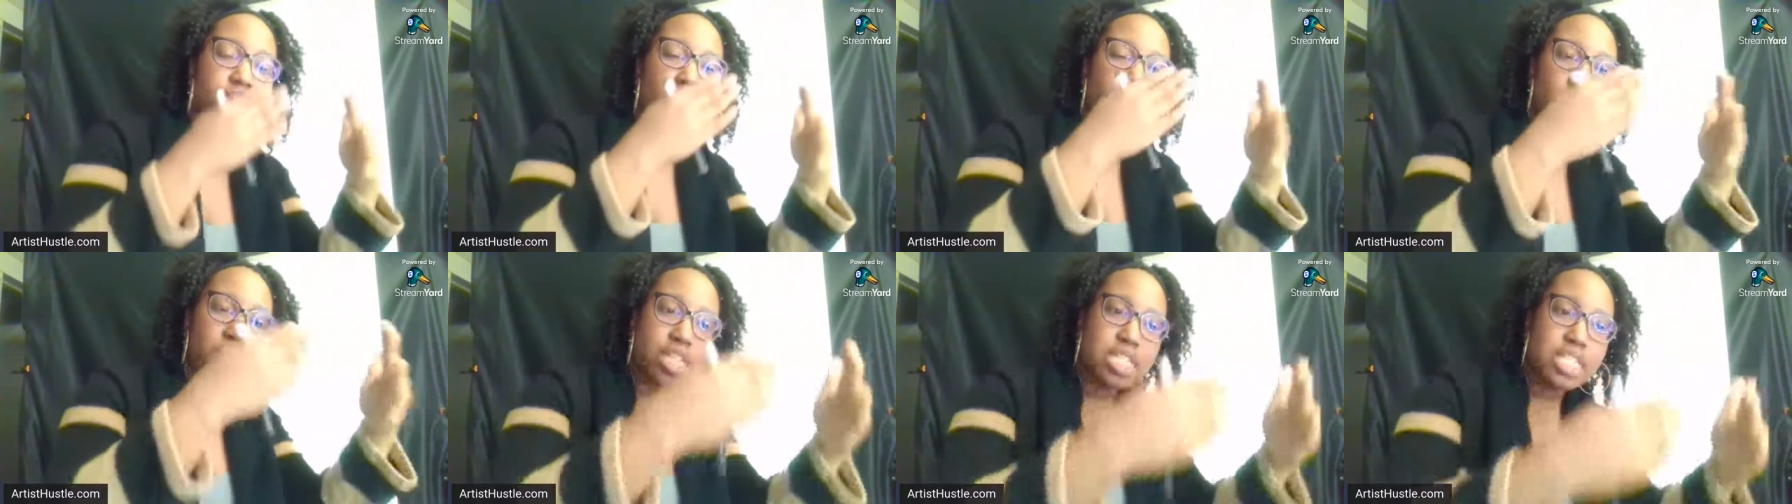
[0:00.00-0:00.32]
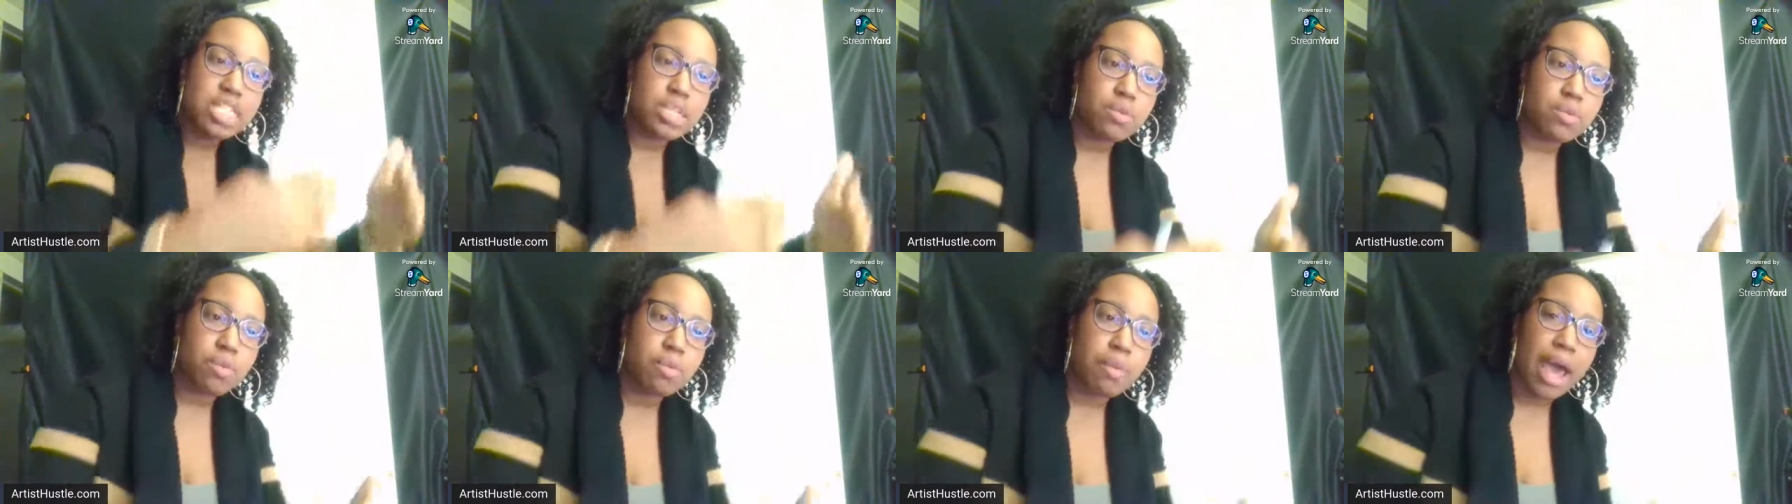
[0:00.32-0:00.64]
you need
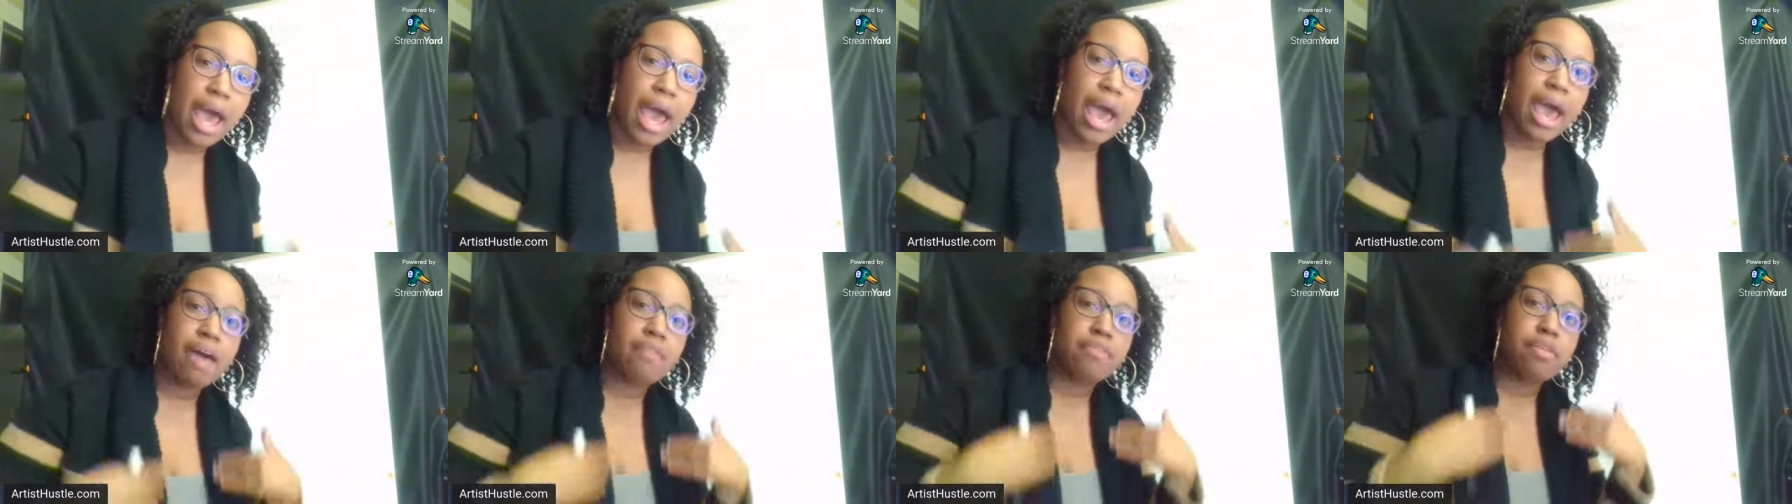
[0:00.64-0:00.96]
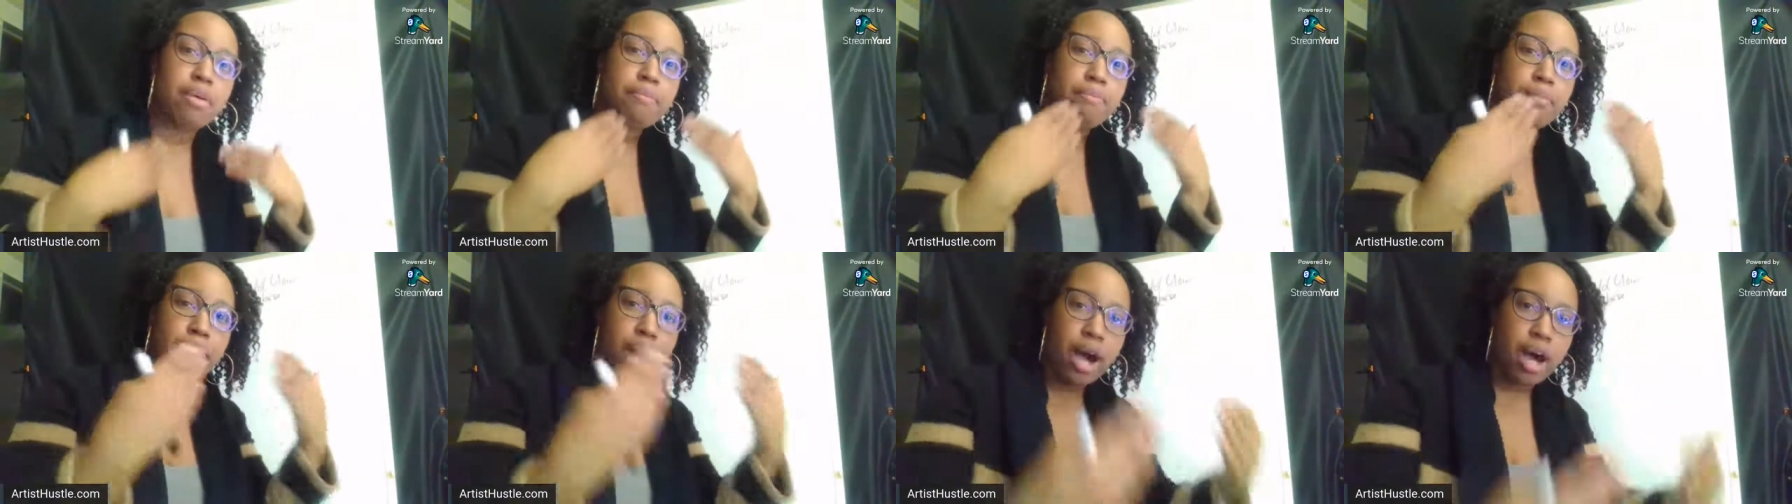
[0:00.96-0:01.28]
to have
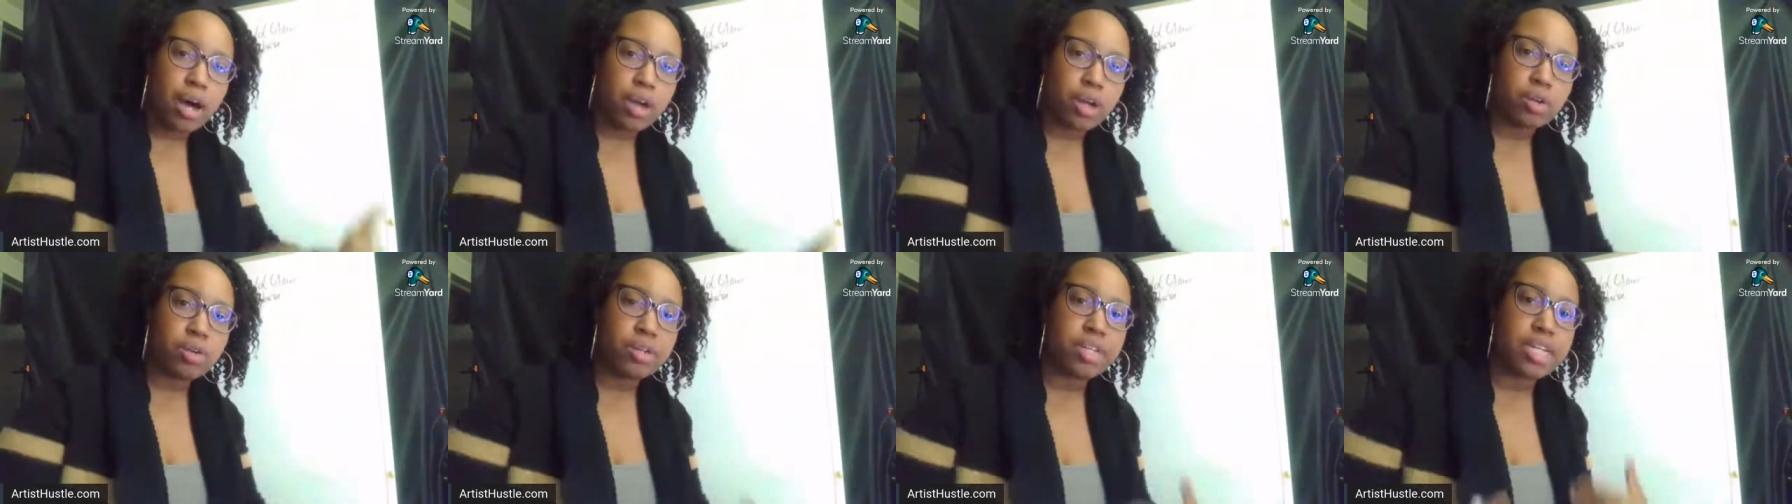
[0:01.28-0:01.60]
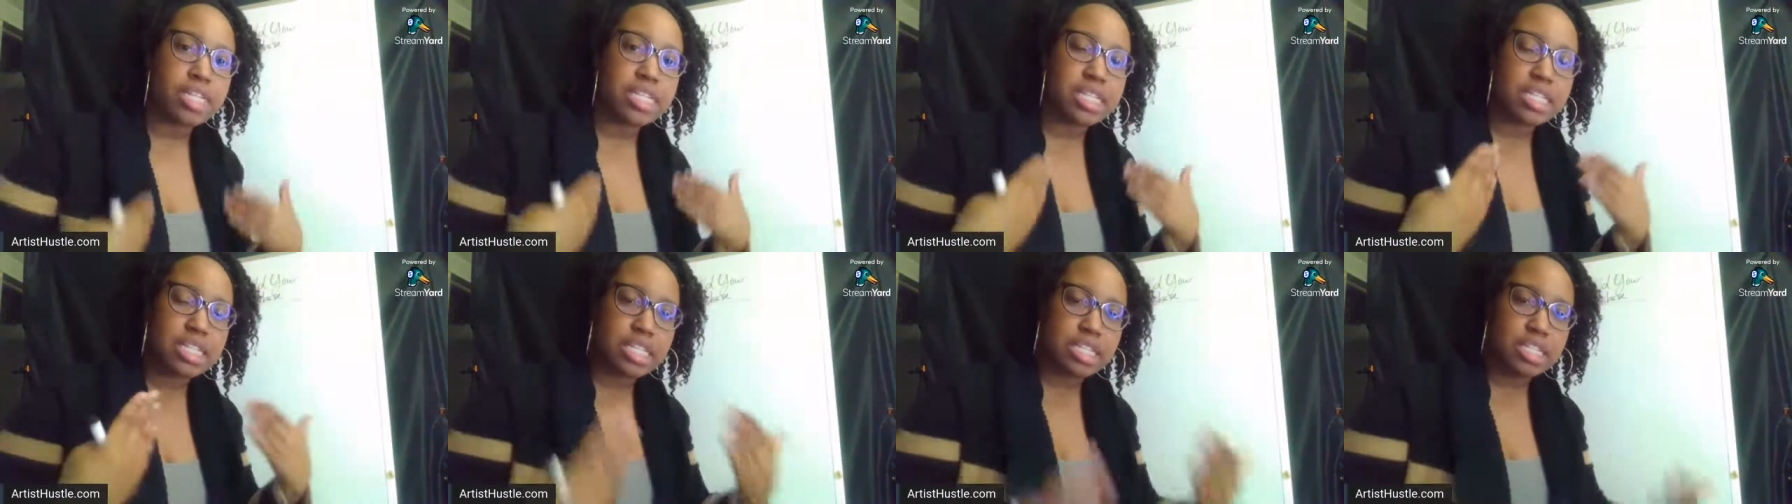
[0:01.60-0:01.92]
a model and
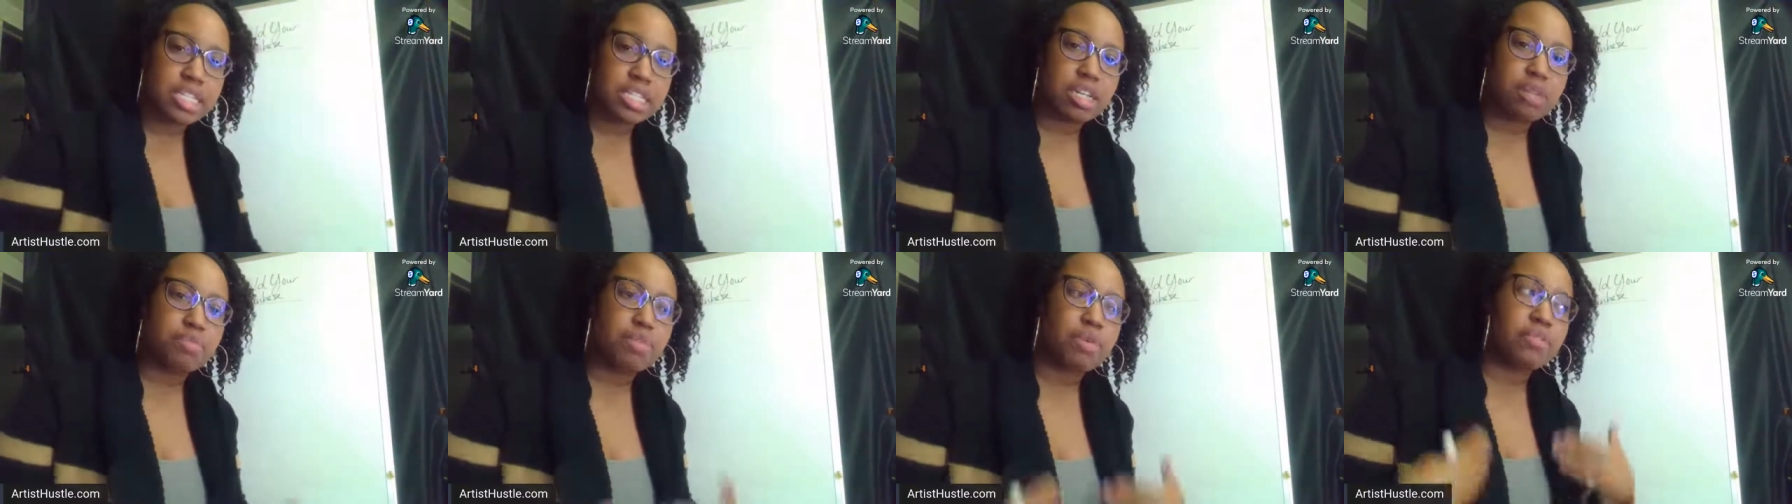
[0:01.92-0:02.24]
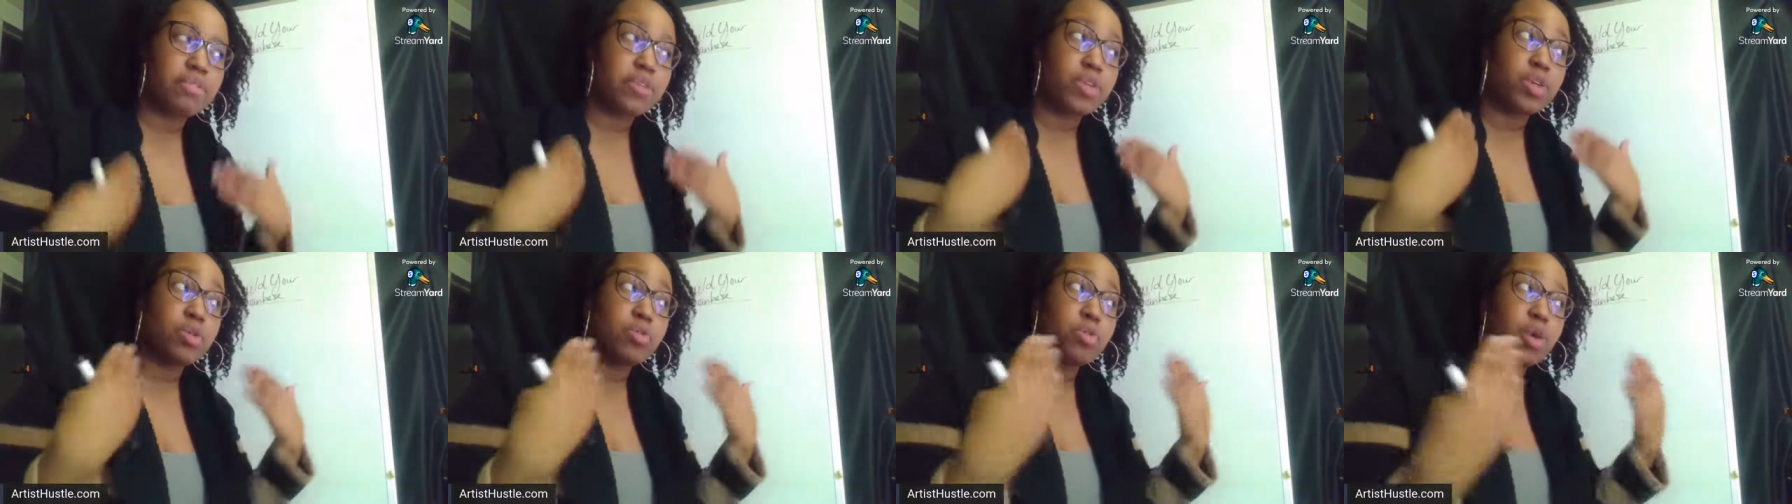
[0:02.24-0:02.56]
a system
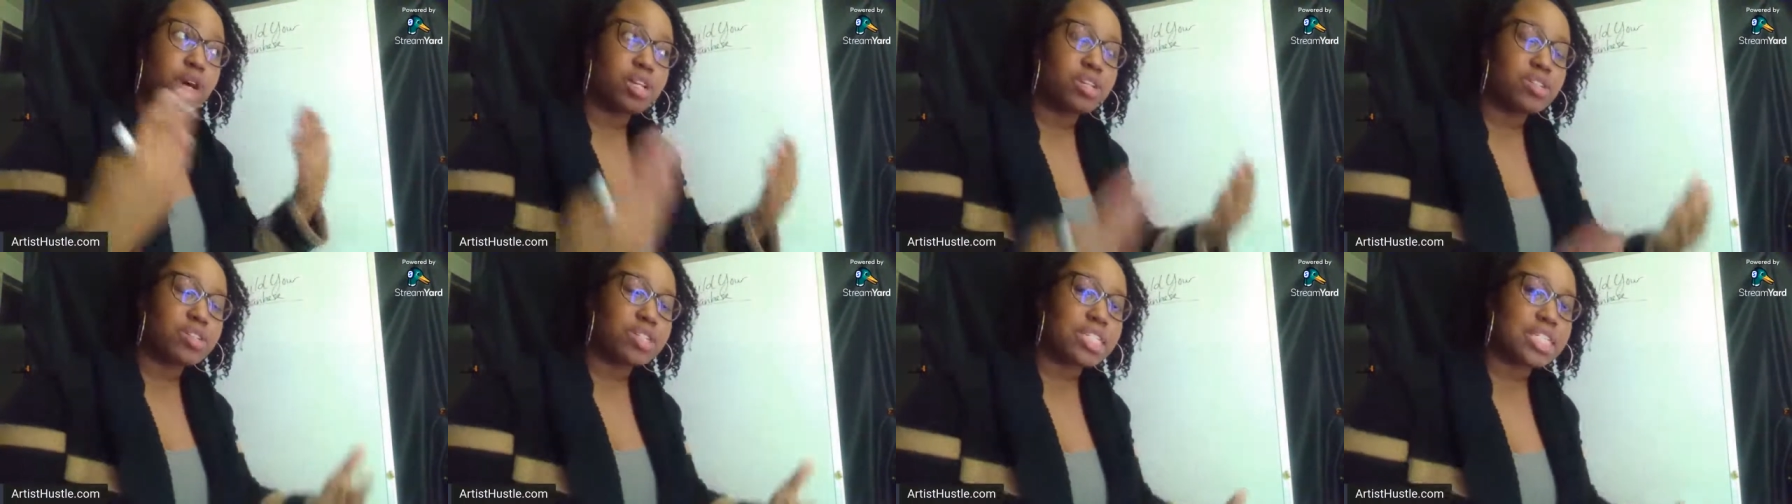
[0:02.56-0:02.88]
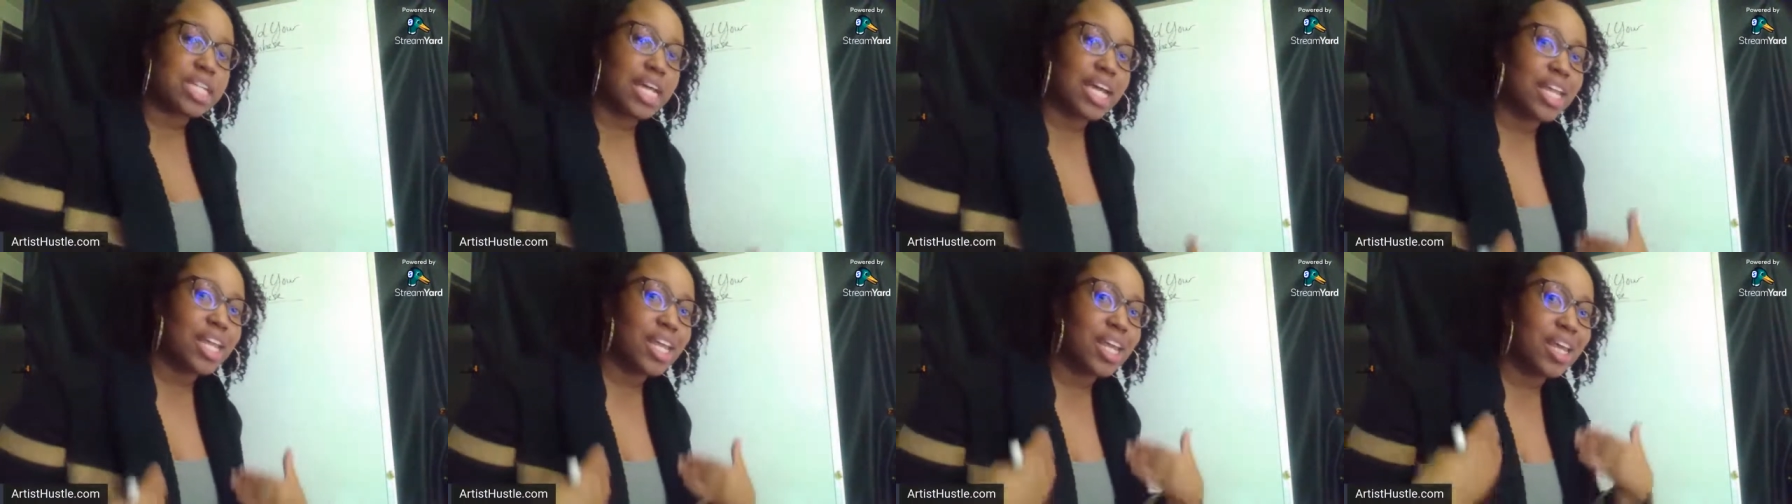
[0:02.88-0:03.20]
of you
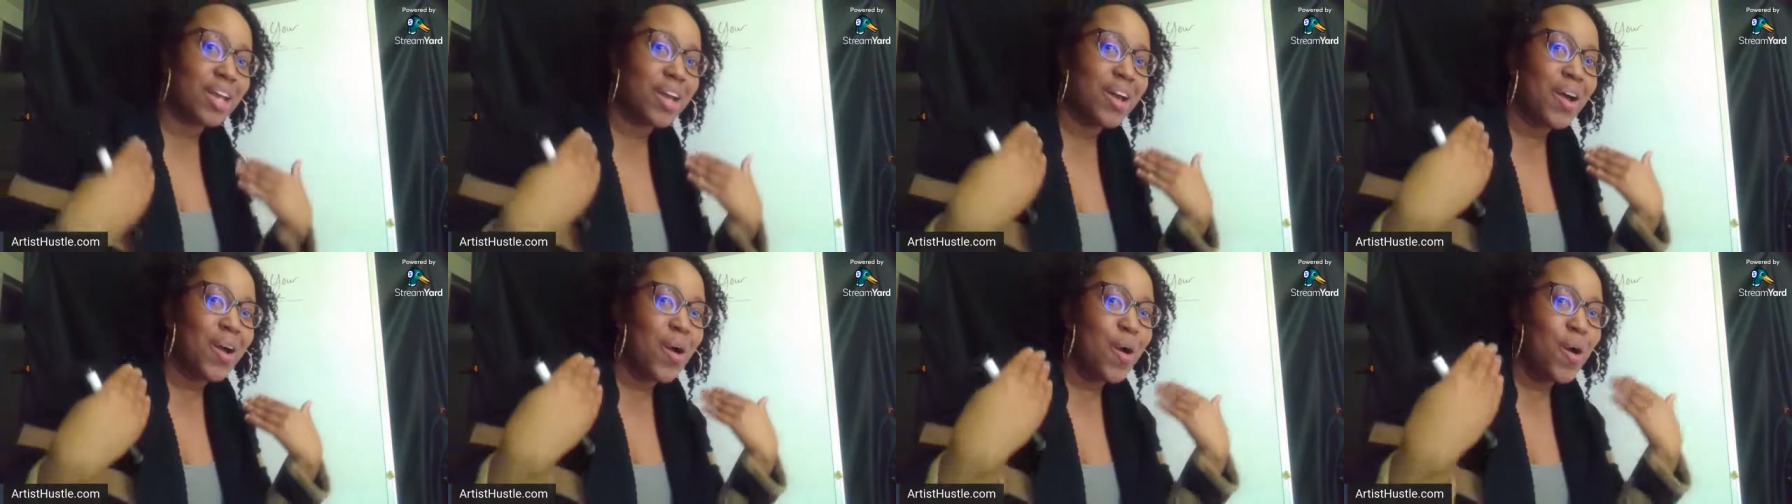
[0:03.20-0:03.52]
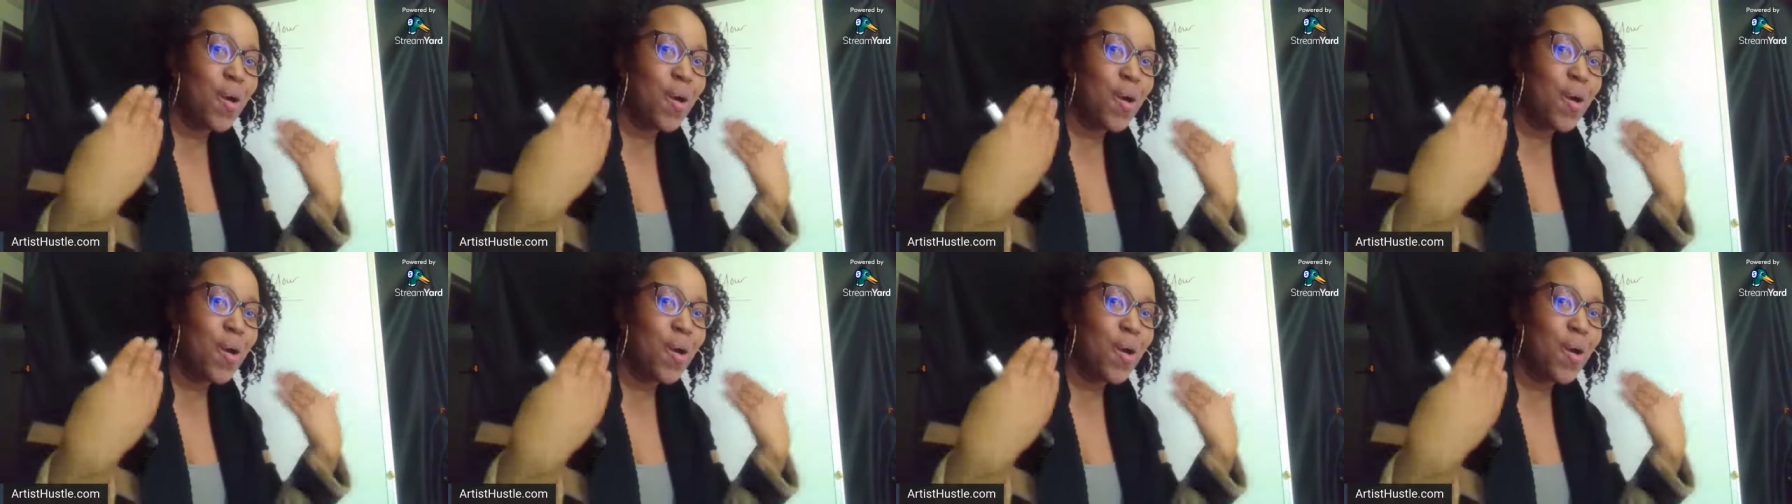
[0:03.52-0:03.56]
understanding